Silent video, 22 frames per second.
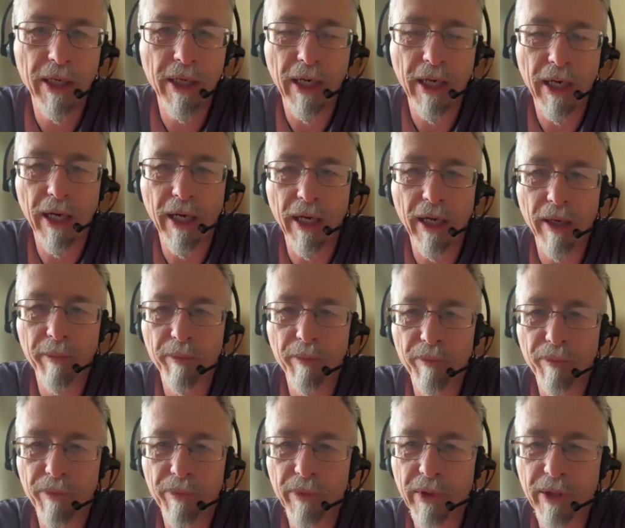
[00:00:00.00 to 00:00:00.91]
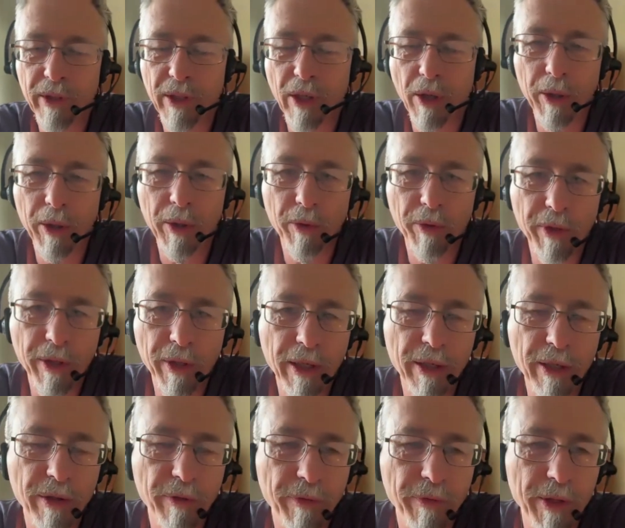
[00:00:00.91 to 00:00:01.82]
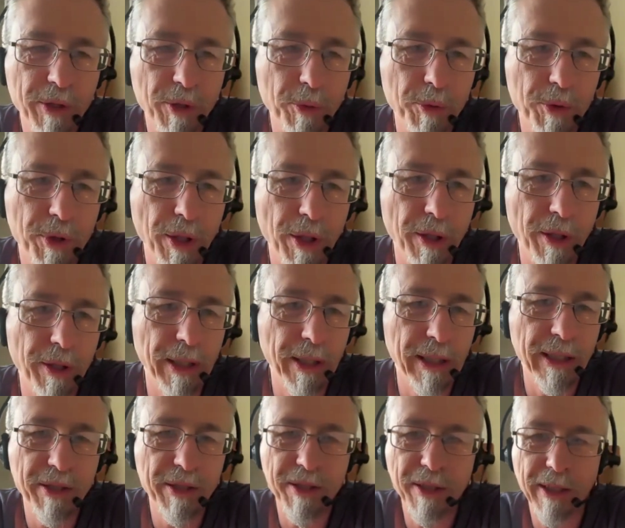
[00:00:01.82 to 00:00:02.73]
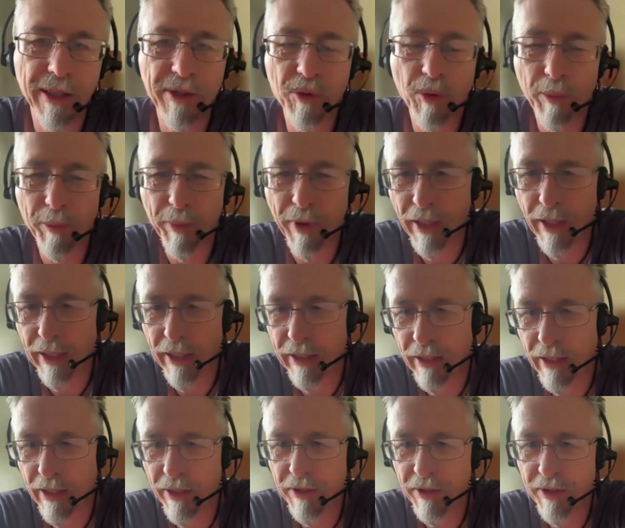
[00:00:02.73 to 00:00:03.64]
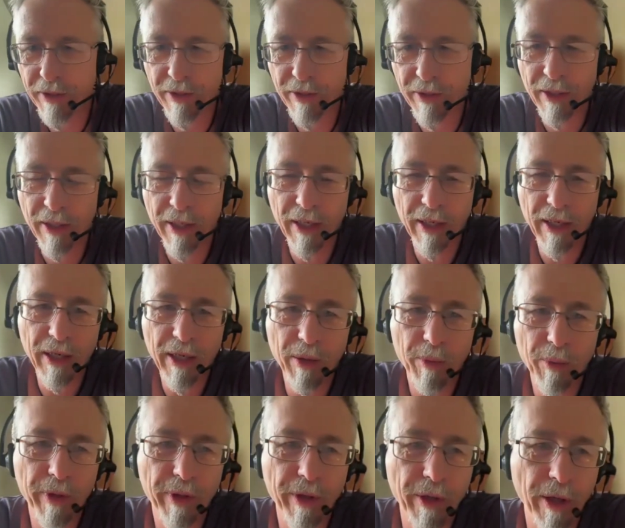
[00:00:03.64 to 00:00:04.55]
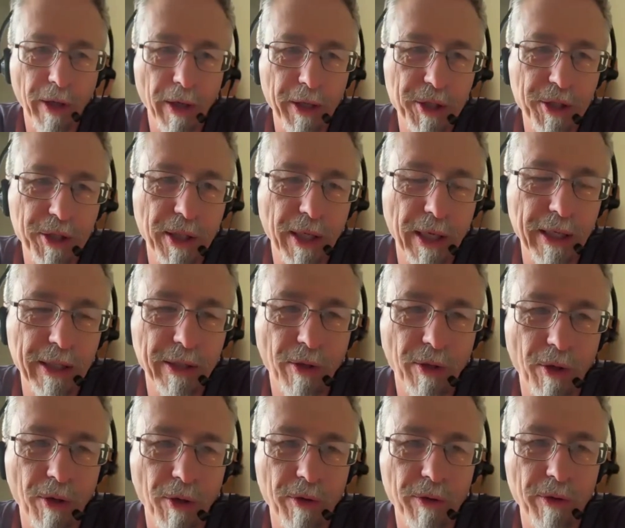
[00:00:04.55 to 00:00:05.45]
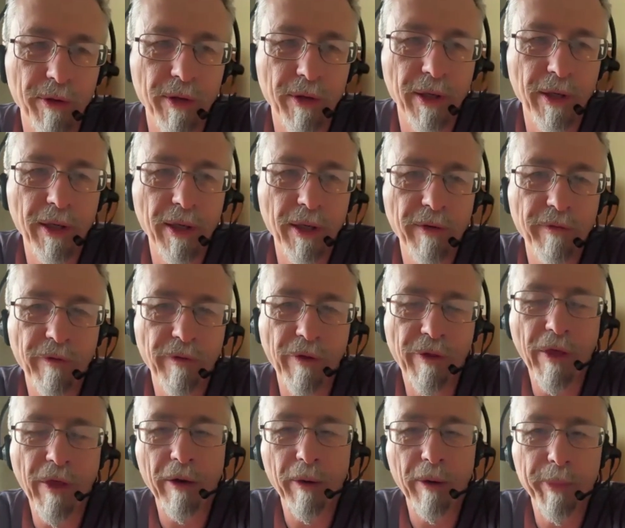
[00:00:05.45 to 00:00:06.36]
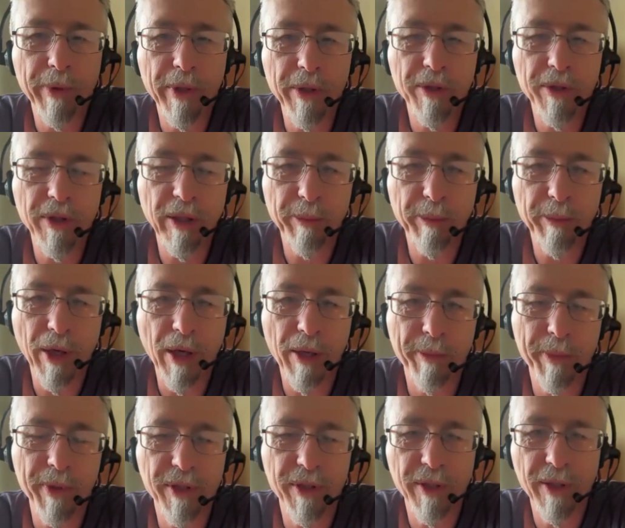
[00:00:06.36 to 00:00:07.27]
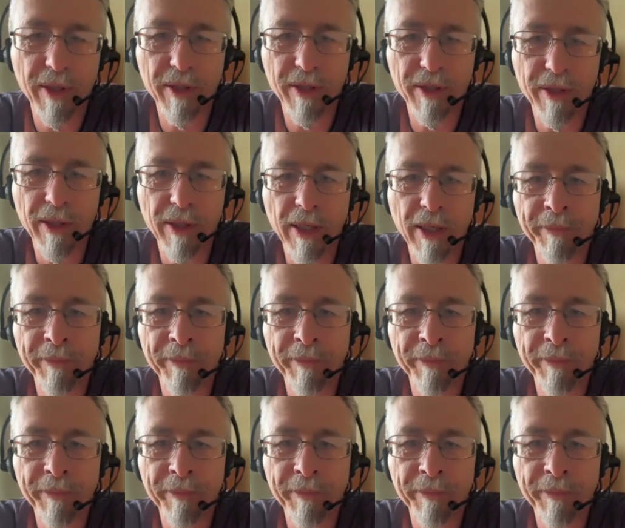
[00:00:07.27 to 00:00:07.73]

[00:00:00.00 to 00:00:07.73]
going on an individual journey, listening to a playlist with an eye shade on for therapeutic purposes.